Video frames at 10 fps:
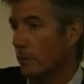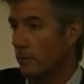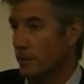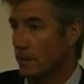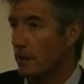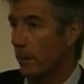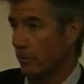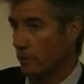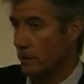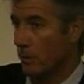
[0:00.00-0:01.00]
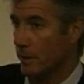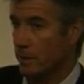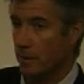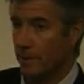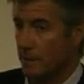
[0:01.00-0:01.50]
You would see others, you know,
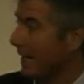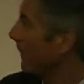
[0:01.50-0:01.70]
in the midst.